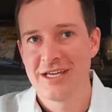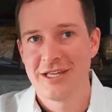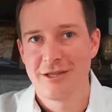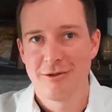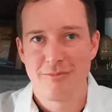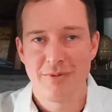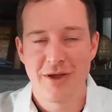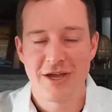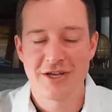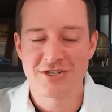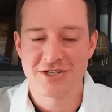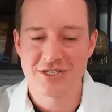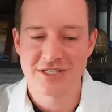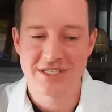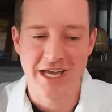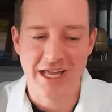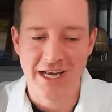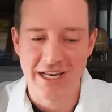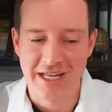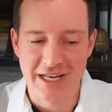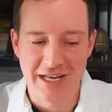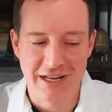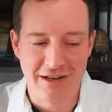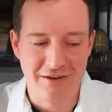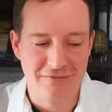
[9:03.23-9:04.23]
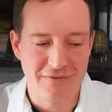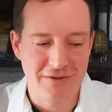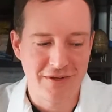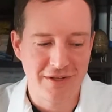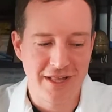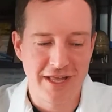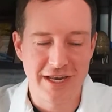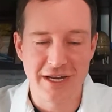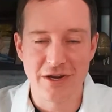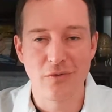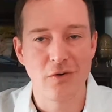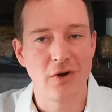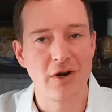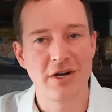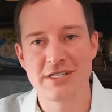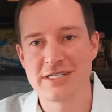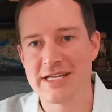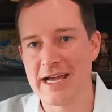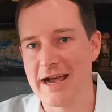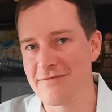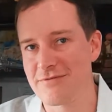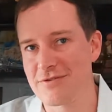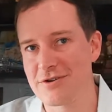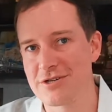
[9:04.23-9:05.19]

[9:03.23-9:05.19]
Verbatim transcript: The patient said he didn't feel any worse after